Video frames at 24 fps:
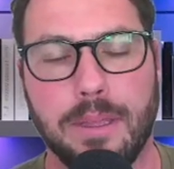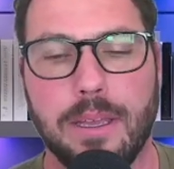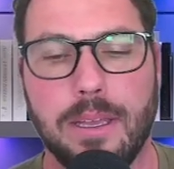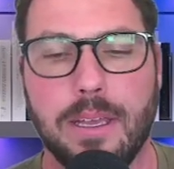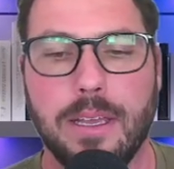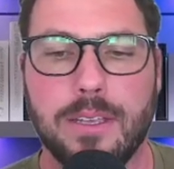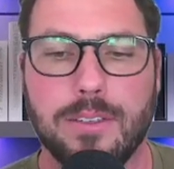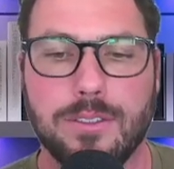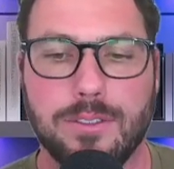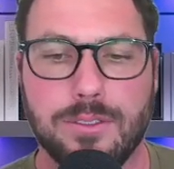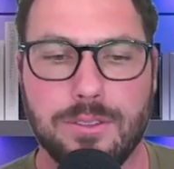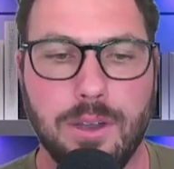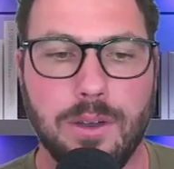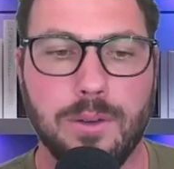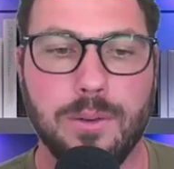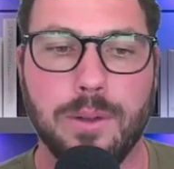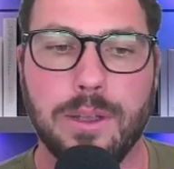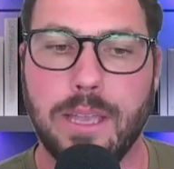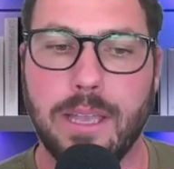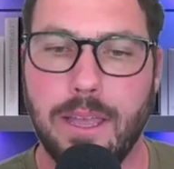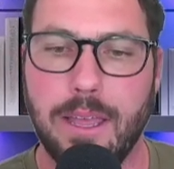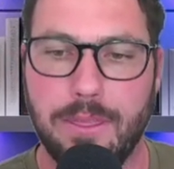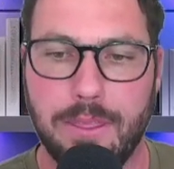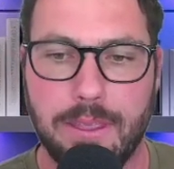So
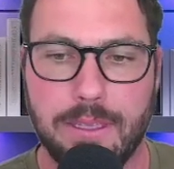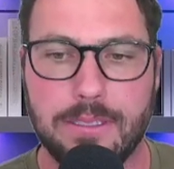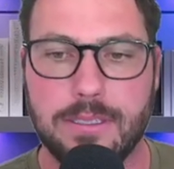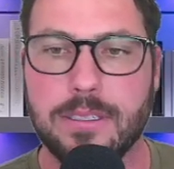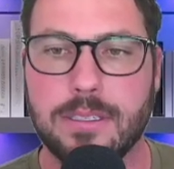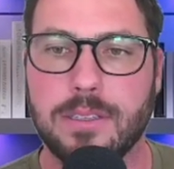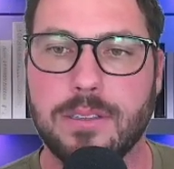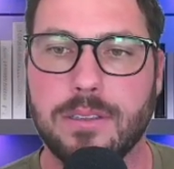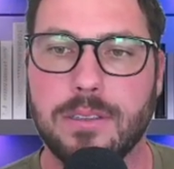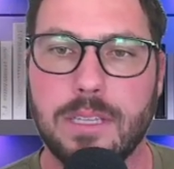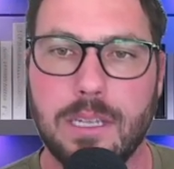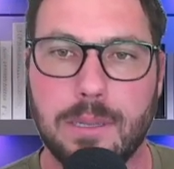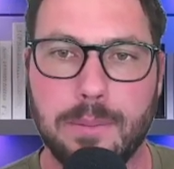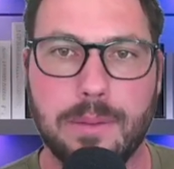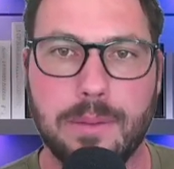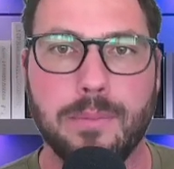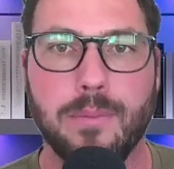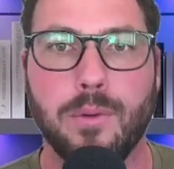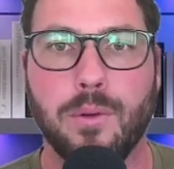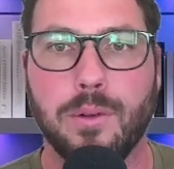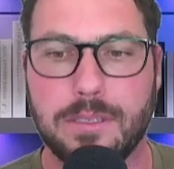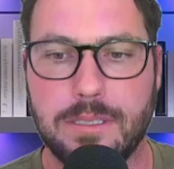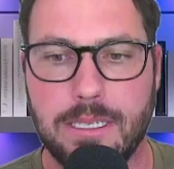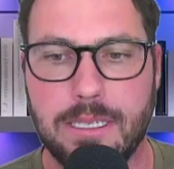again, this is a little bit more
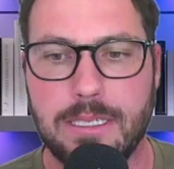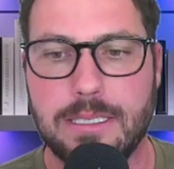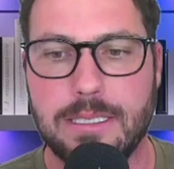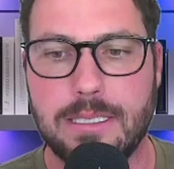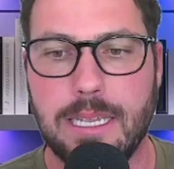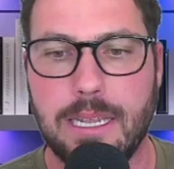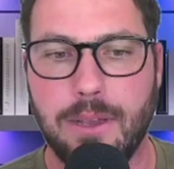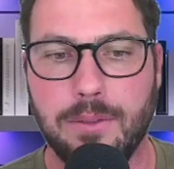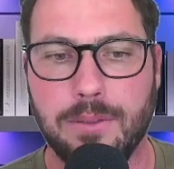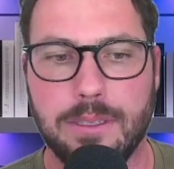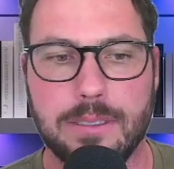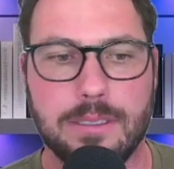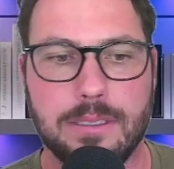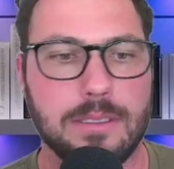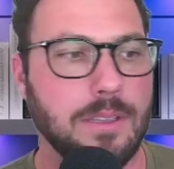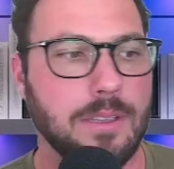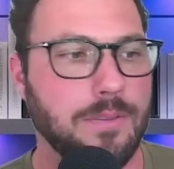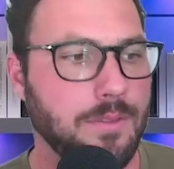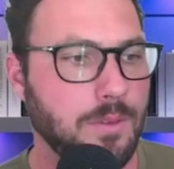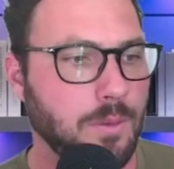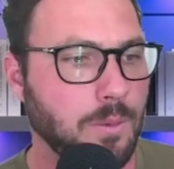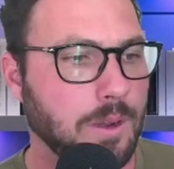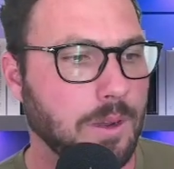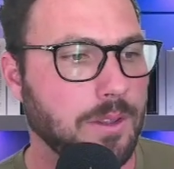detailed. This is if
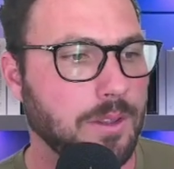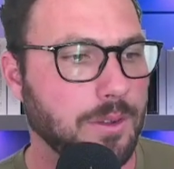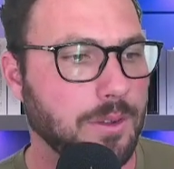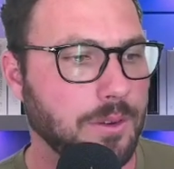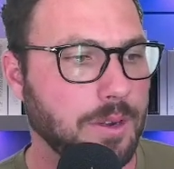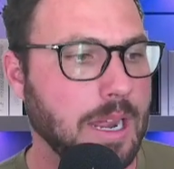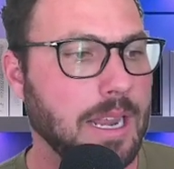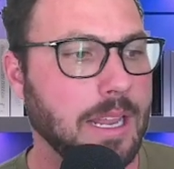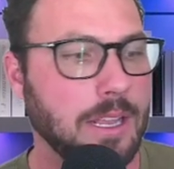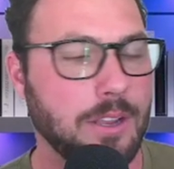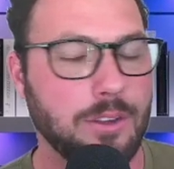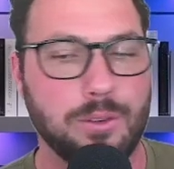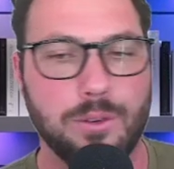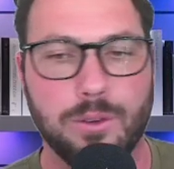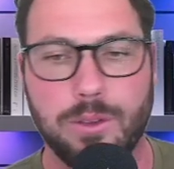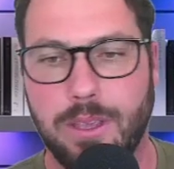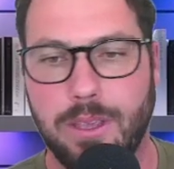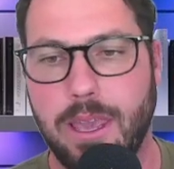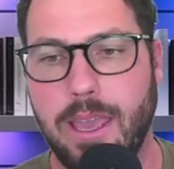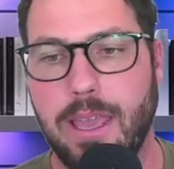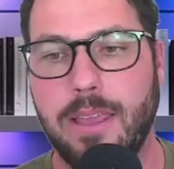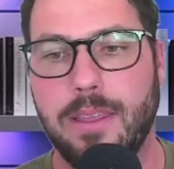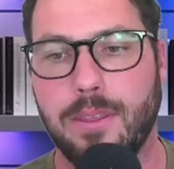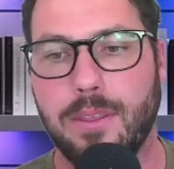you want to learn how to
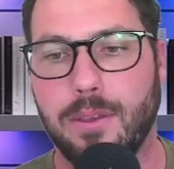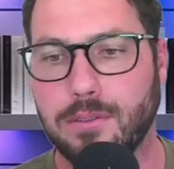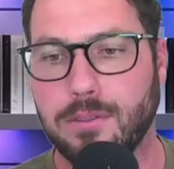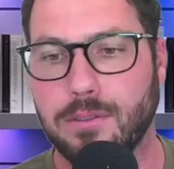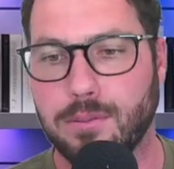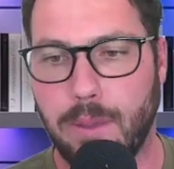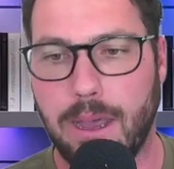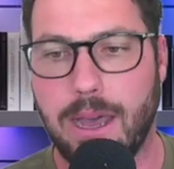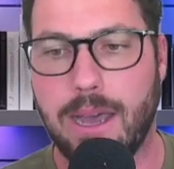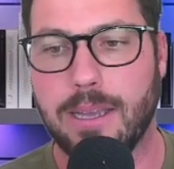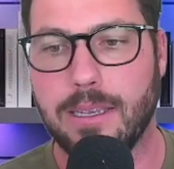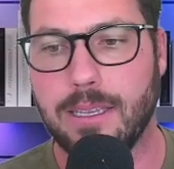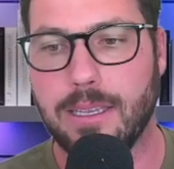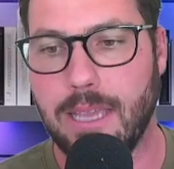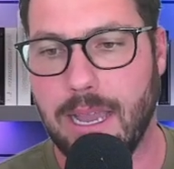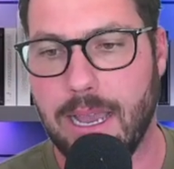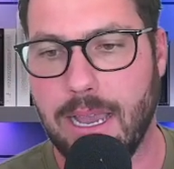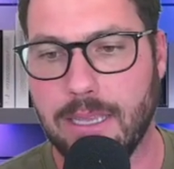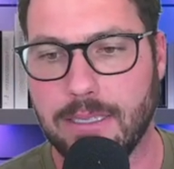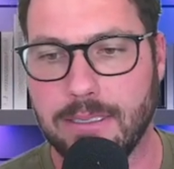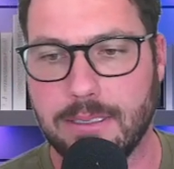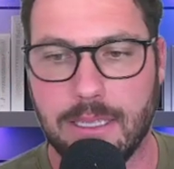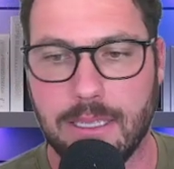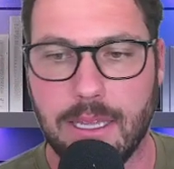create those
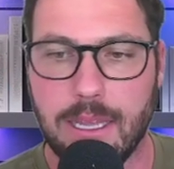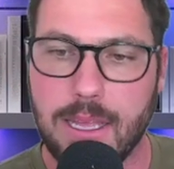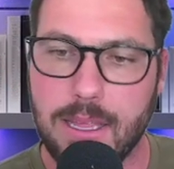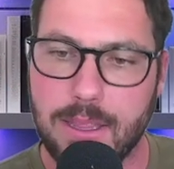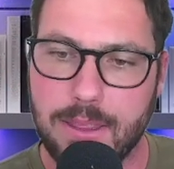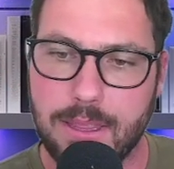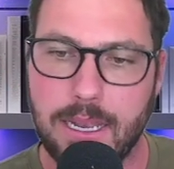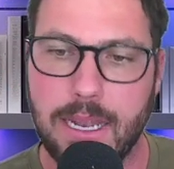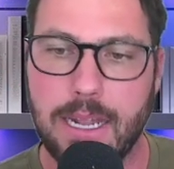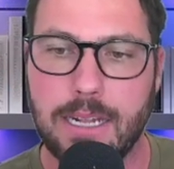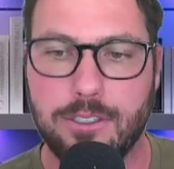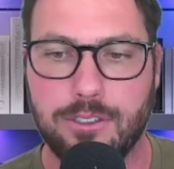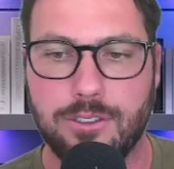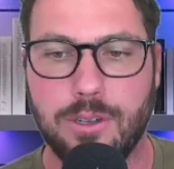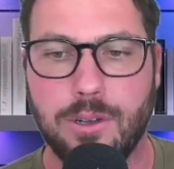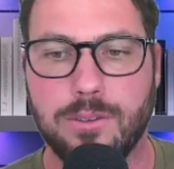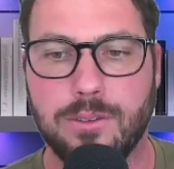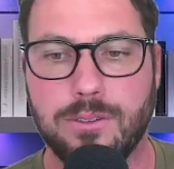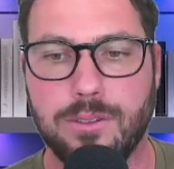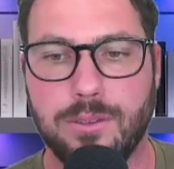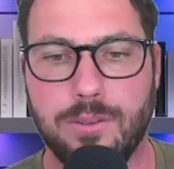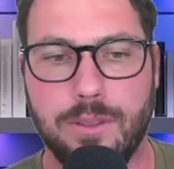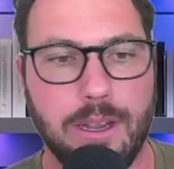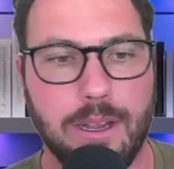podcasts that I showed
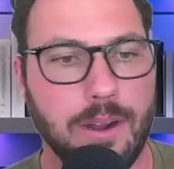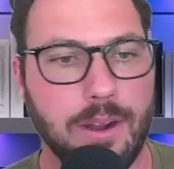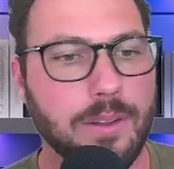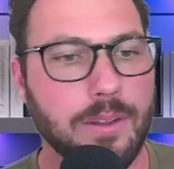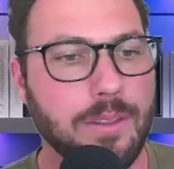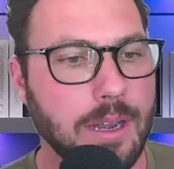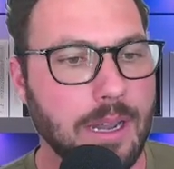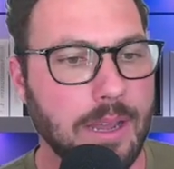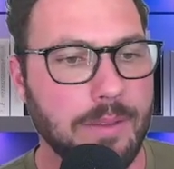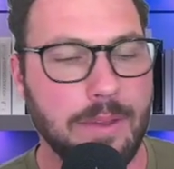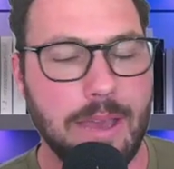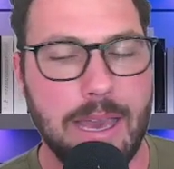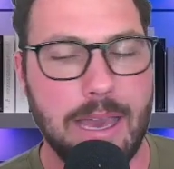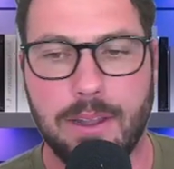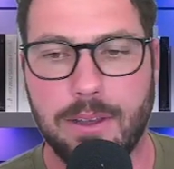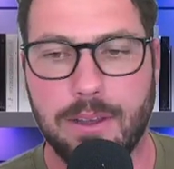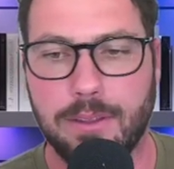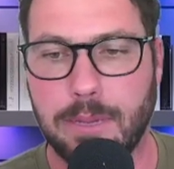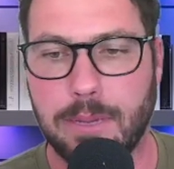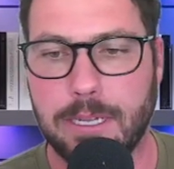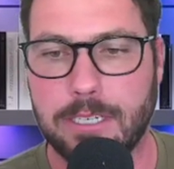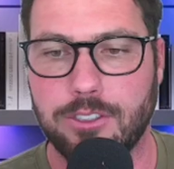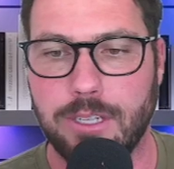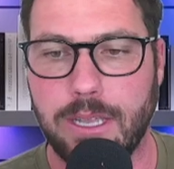you there that I've had on
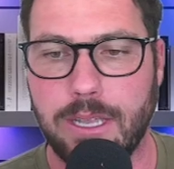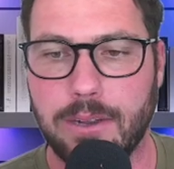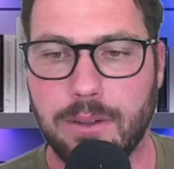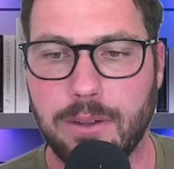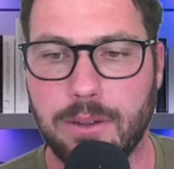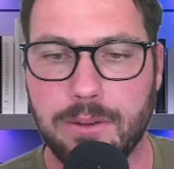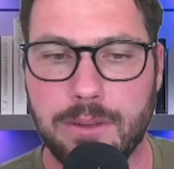my channel.